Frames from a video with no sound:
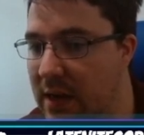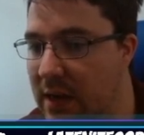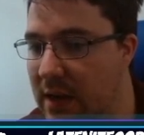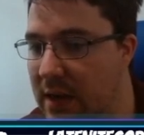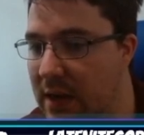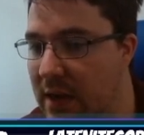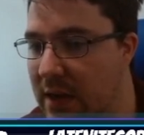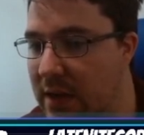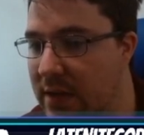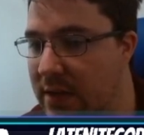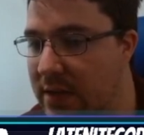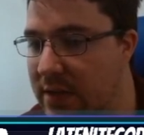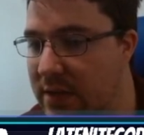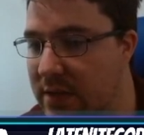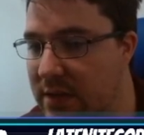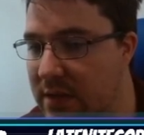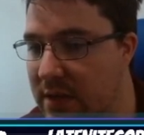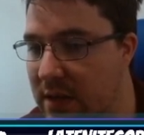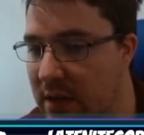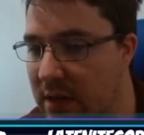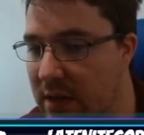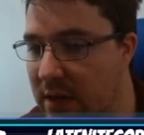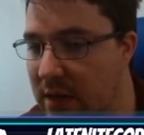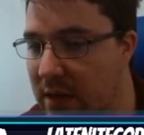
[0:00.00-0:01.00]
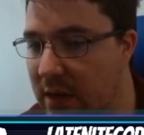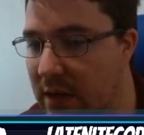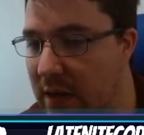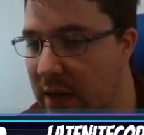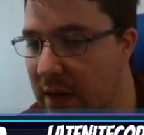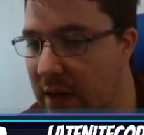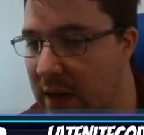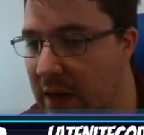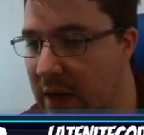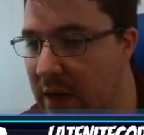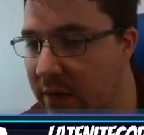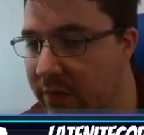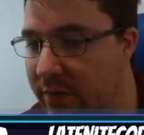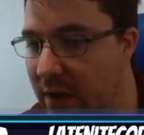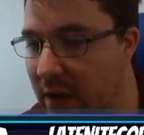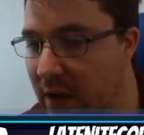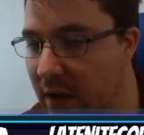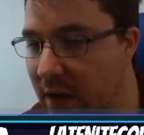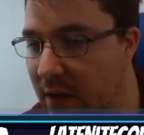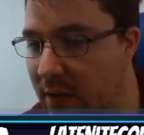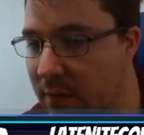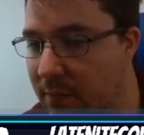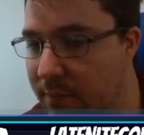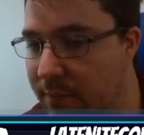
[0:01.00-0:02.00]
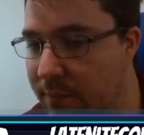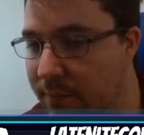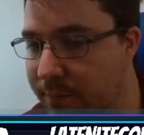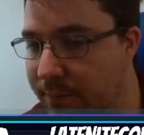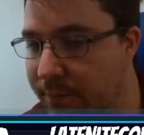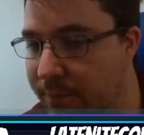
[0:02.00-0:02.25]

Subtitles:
is even,